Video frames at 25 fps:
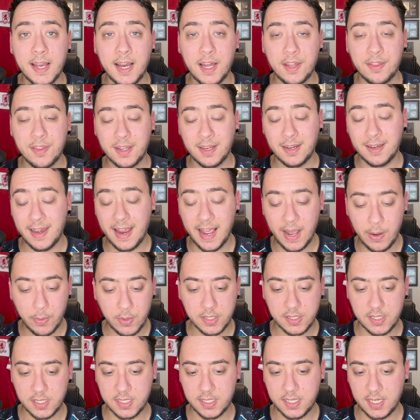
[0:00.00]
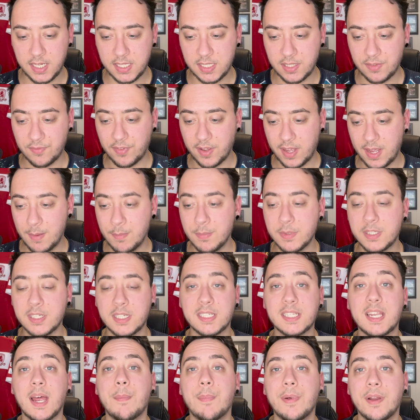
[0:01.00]
I think now is the season for him to
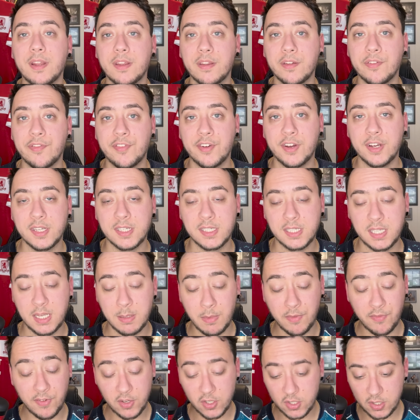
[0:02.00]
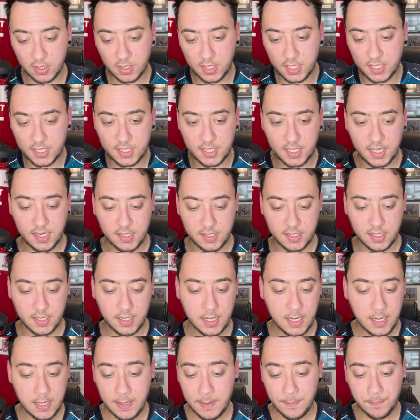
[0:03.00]
step into the first team. If he doesn't this season,
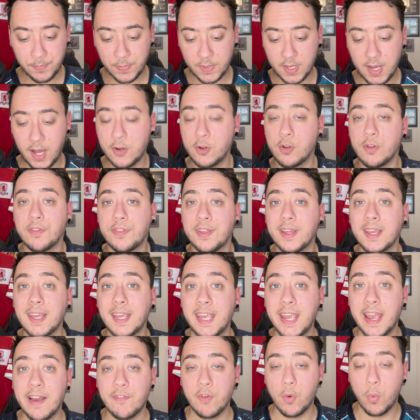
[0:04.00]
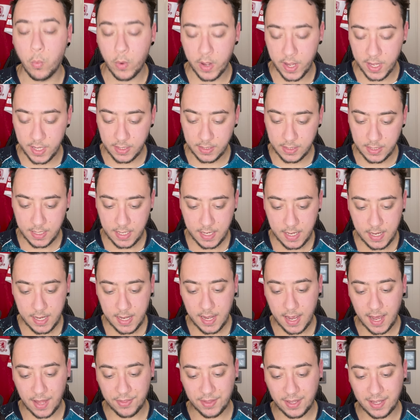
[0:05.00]
I don't think he ever will.
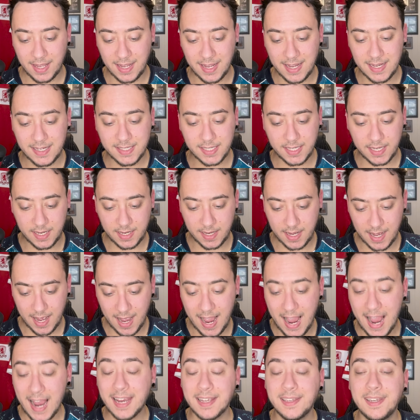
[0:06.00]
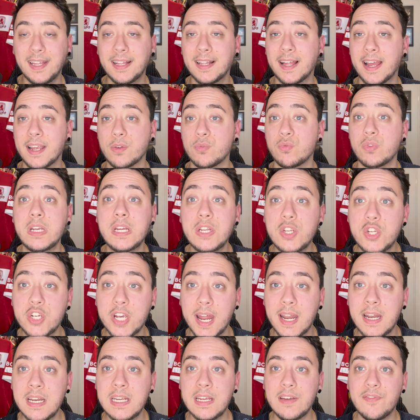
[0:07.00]
I think he is a Hackney-like
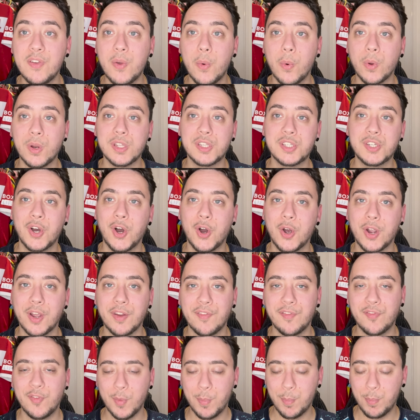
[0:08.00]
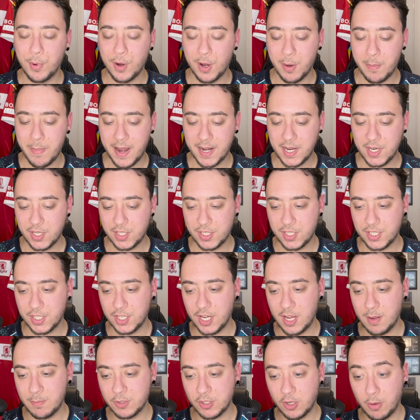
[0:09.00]
regen, if you want to talk in football manager
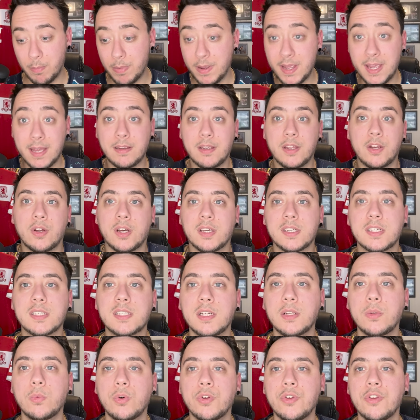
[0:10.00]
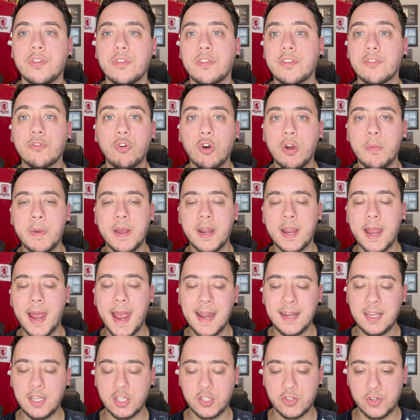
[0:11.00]
terms, albeit, I still wouldn't throw him in at
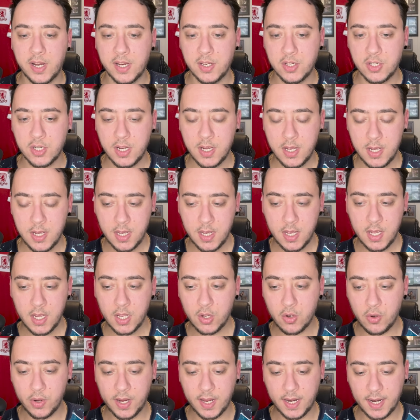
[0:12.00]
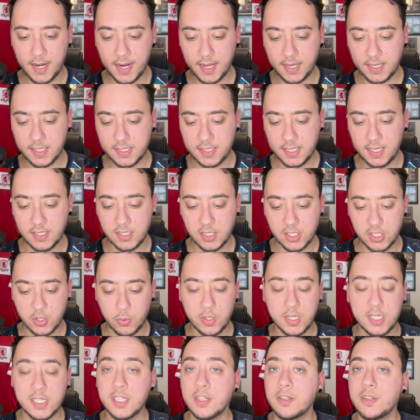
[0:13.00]
any stretch going into next season. So we
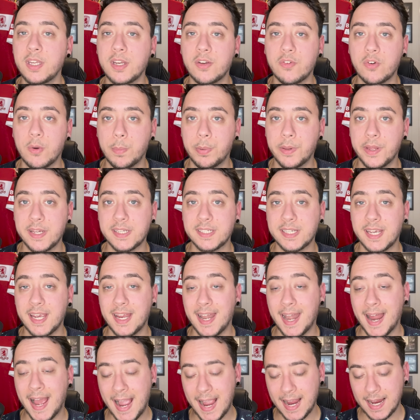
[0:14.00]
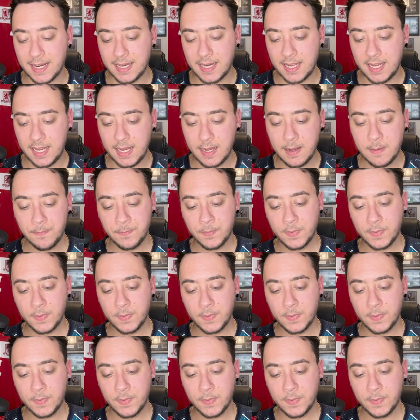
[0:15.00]
still need to replace Hayden Hackney.